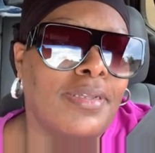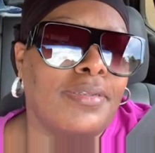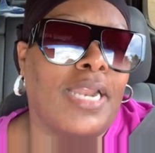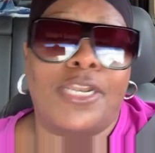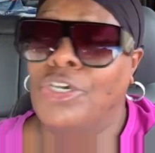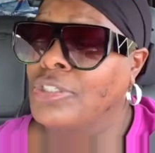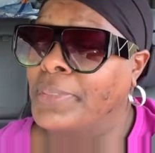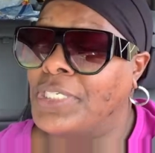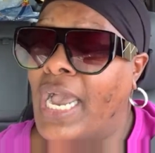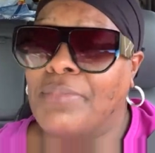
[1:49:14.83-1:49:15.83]
Did I lose my
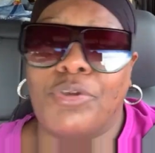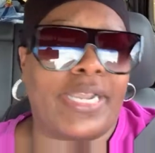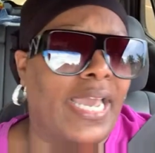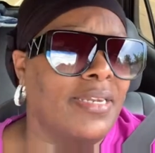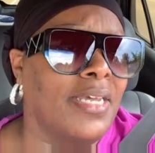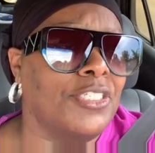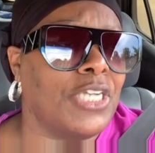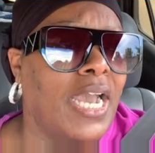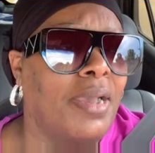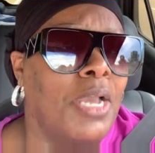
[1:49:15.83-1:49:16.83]
job? Do I got another
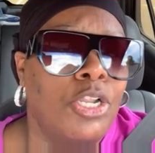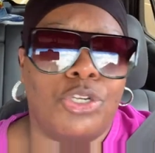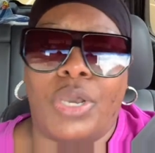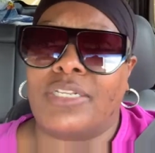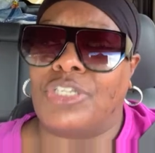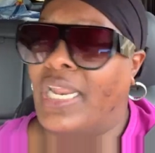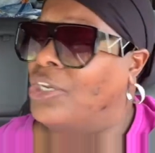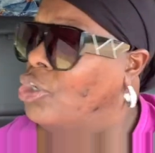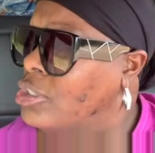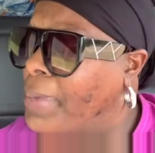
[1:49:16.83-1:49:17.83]
job? Do I, did I
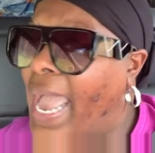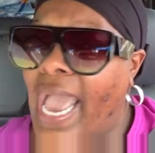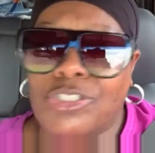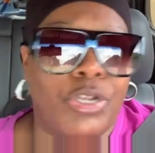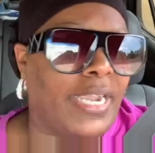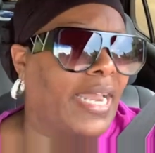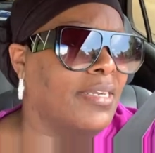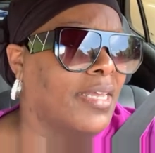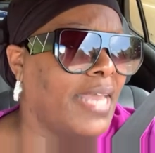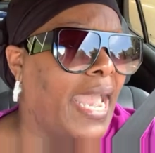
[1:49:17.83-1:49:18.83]
lose my house? Do I got
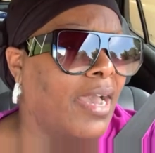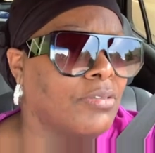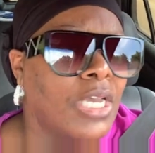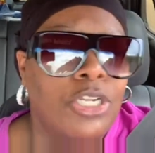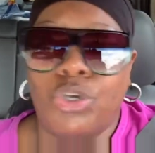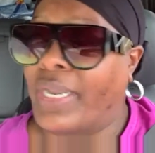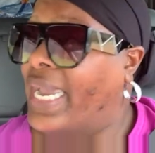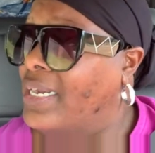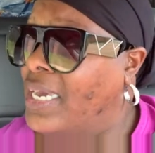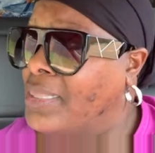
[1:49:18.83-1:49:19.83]
another house? Do I
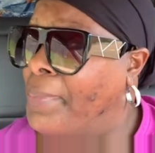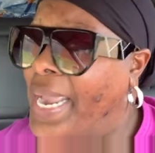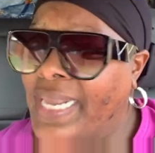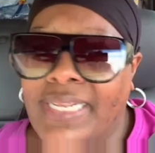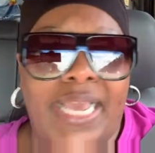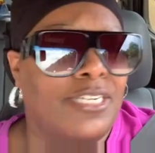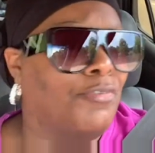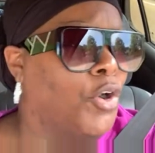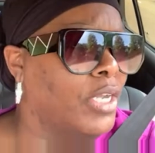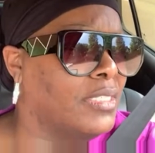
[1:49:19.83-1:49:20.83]
got another man? Did I
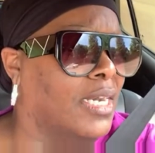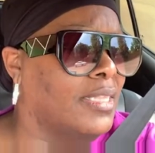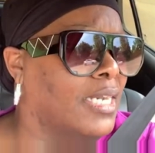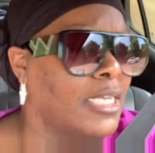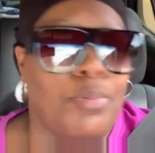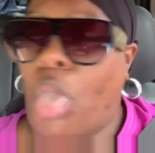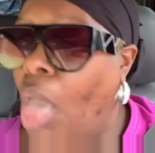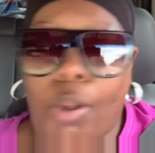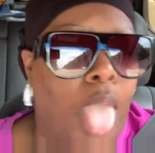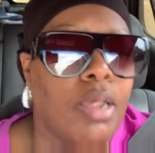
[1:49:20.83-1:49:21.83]
divorce the other husband? Blah,
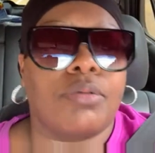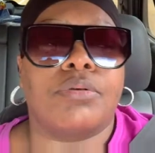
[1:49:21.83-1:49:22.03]
blah, blah.